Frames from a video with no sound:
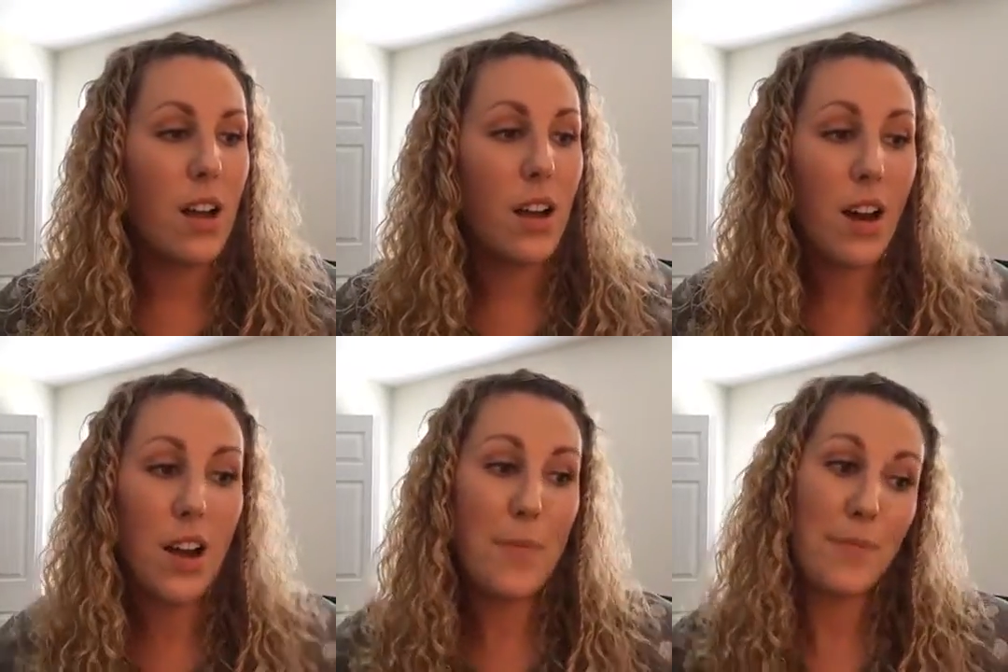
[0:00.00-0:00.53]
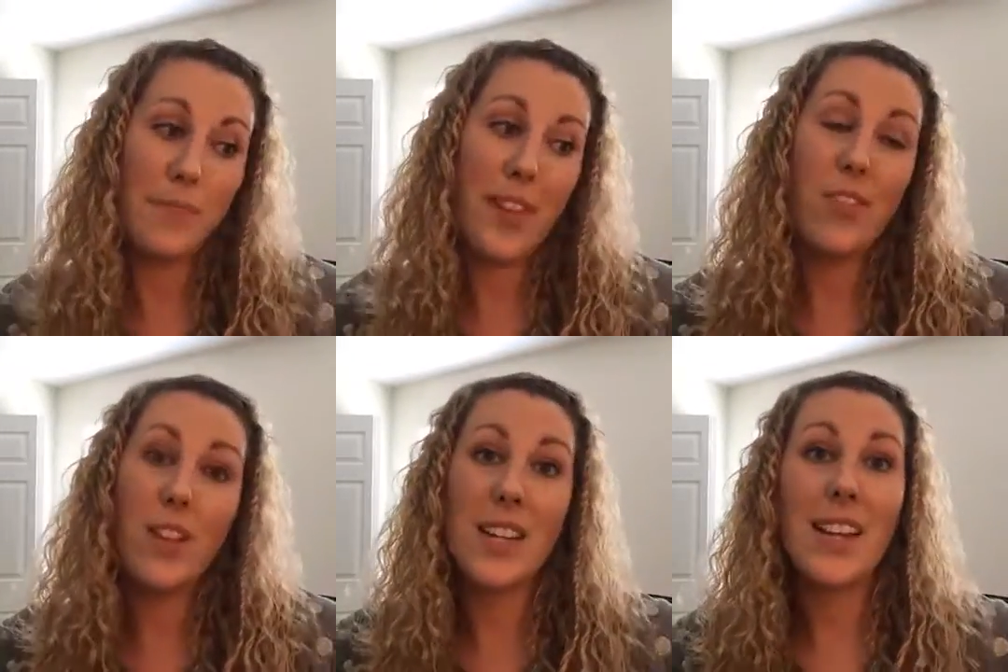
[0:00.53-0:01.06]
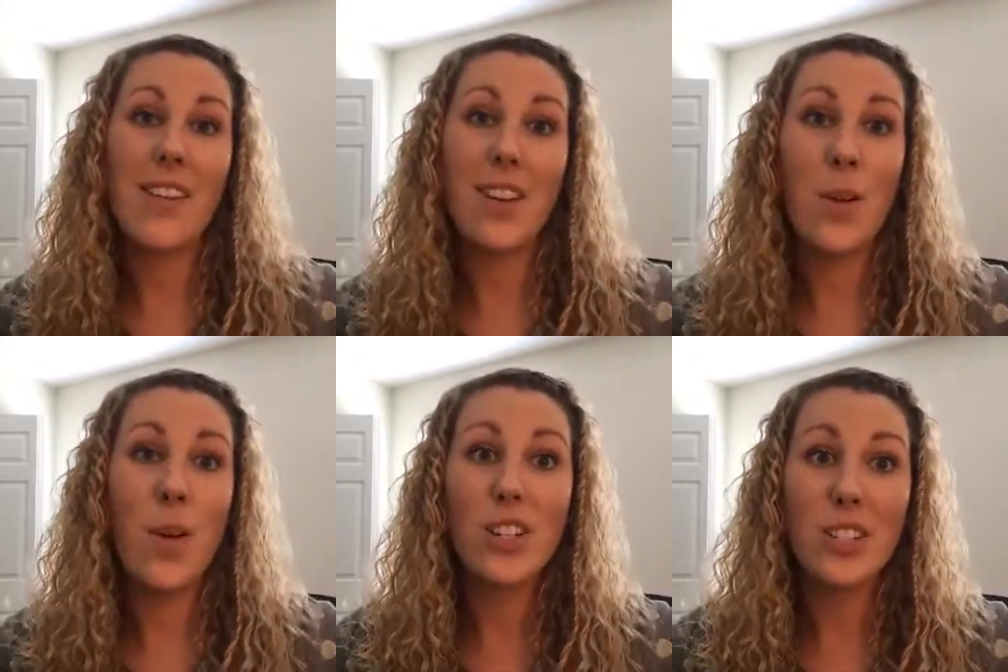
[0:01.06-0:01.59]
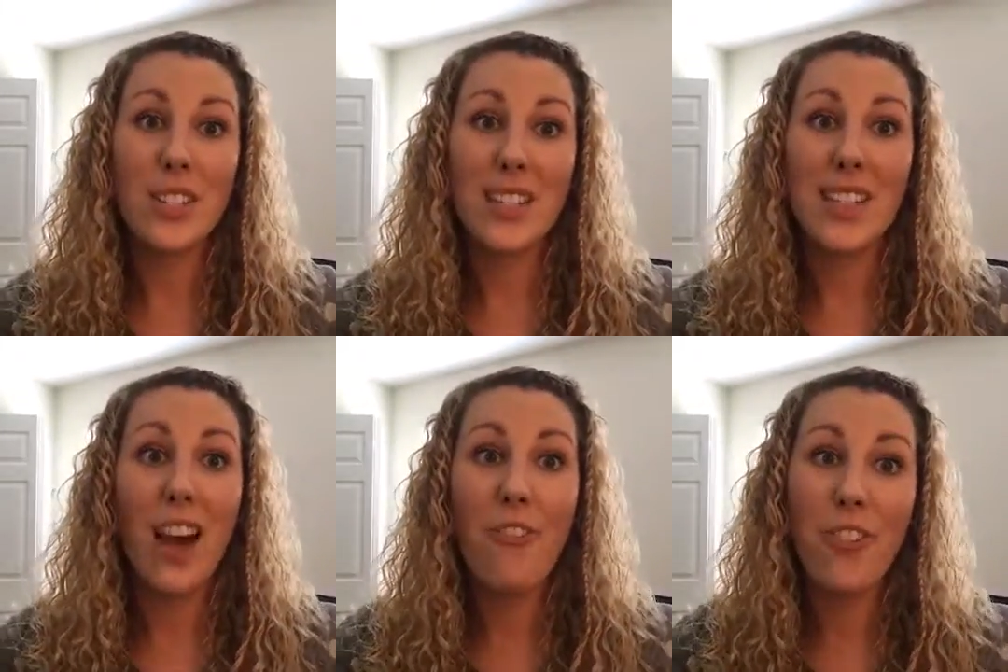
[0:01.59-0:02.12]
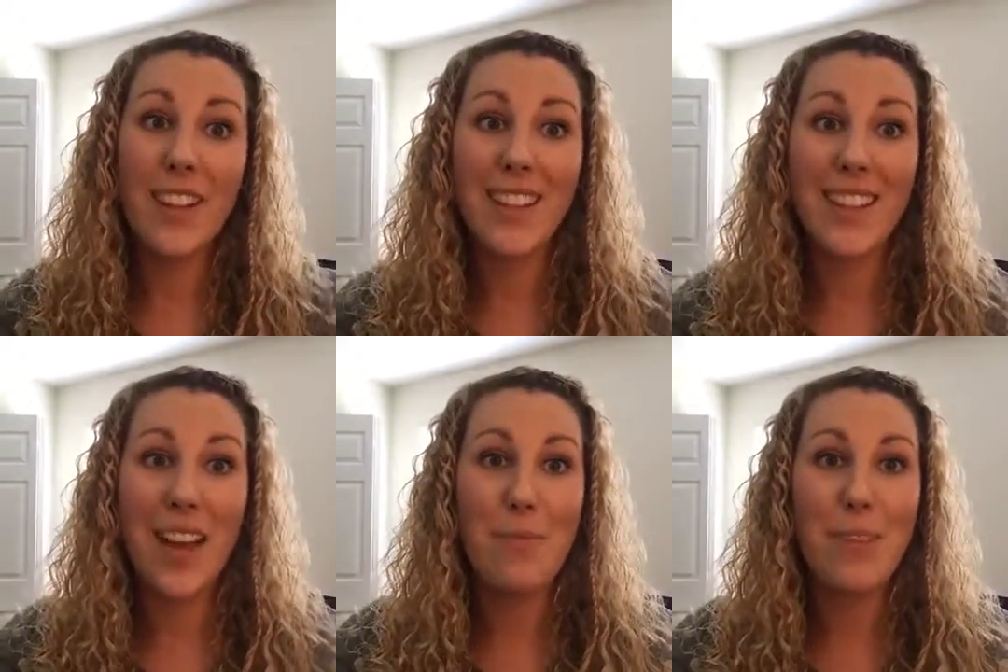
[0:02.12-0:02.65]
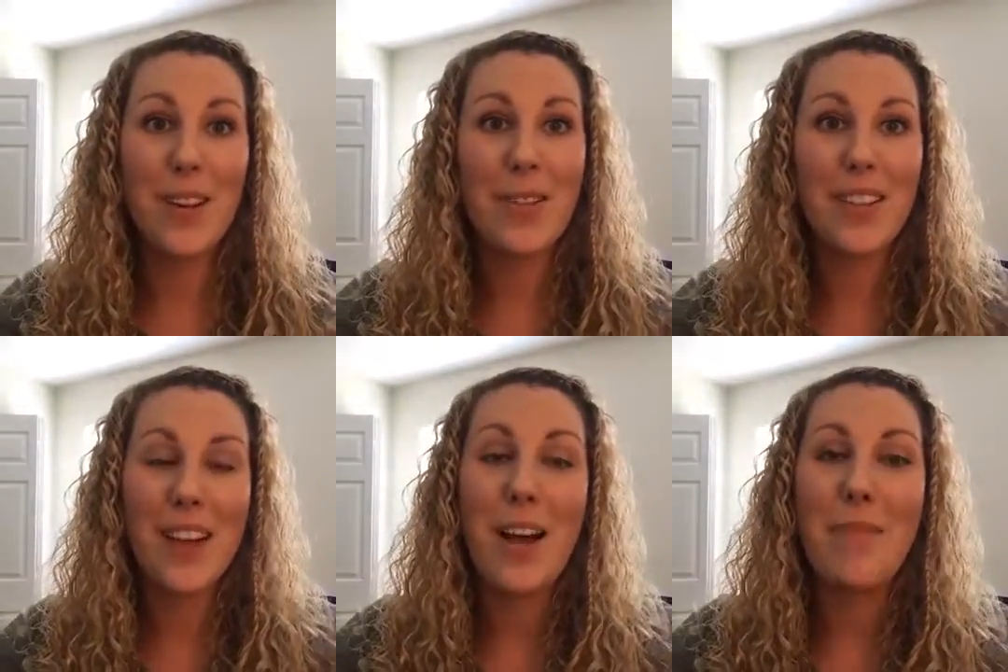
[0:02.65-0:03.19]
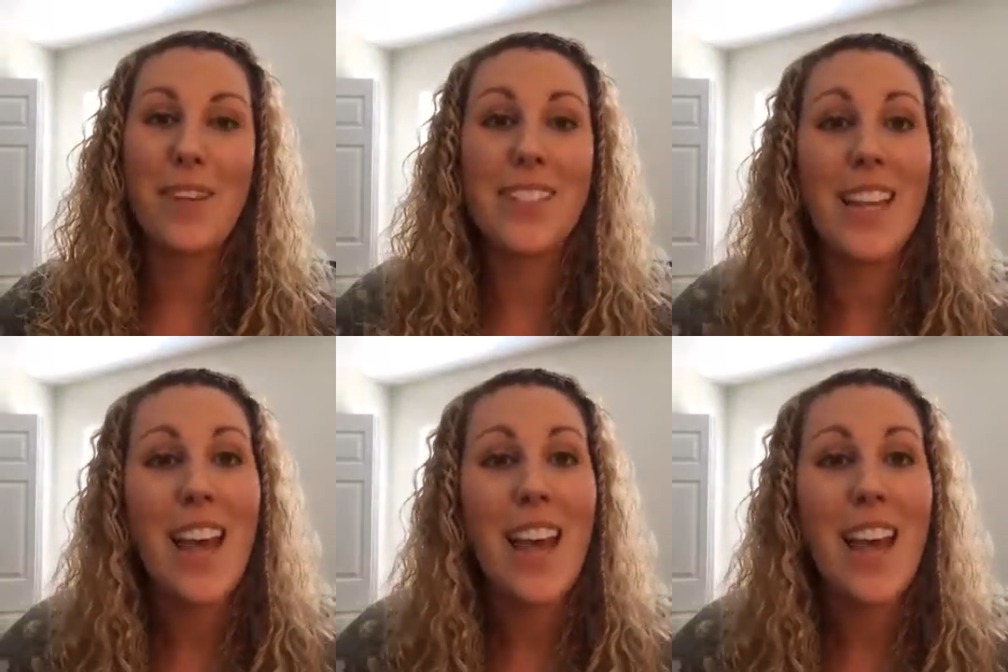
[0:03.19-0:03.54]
All right. If you guys have any questions, definitely let me know in the comments,